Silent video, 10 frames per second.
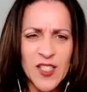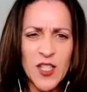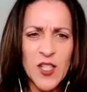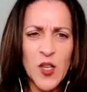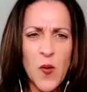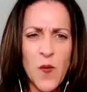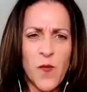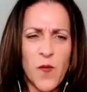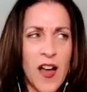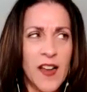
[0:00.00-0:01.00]
Do you
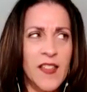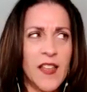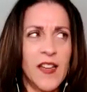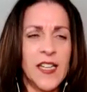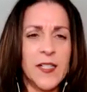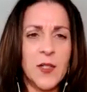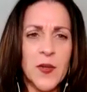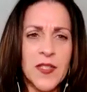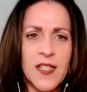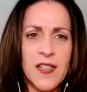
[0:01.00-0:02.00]
find that
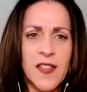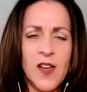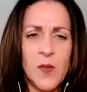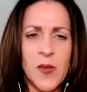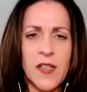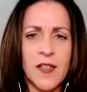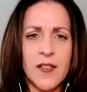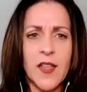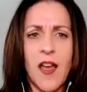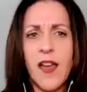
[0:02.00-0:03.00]
interesting though?
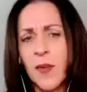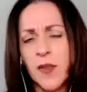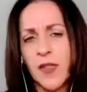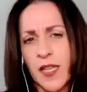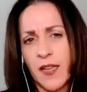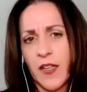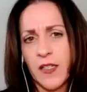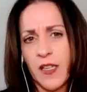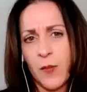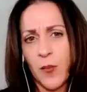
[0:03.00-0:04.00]
Because I believe
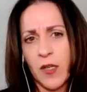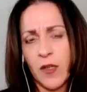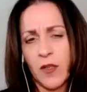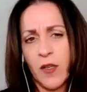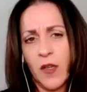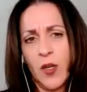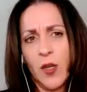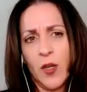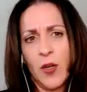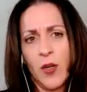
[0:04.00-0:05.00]
in keeping,
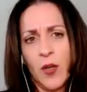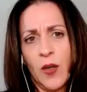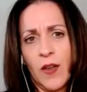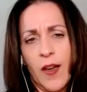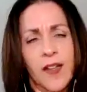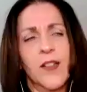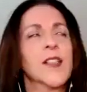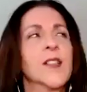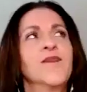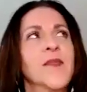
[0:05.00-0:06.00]
I don't
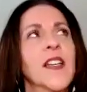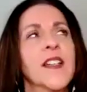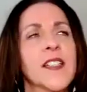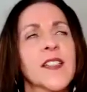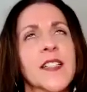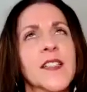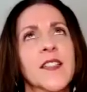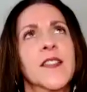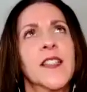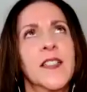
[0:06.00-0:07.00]
know. I don't know. That's
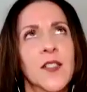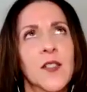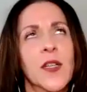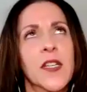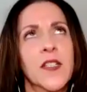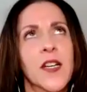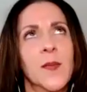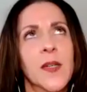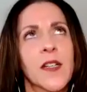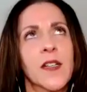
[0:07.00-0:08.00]
a tricky
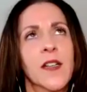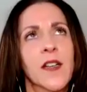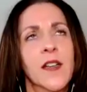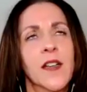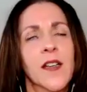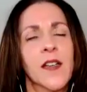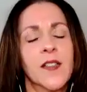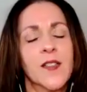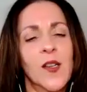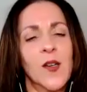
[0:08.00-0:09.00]
topic.
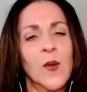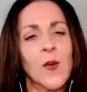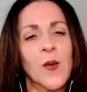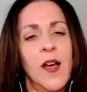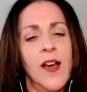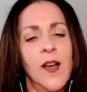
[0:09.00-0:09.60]
So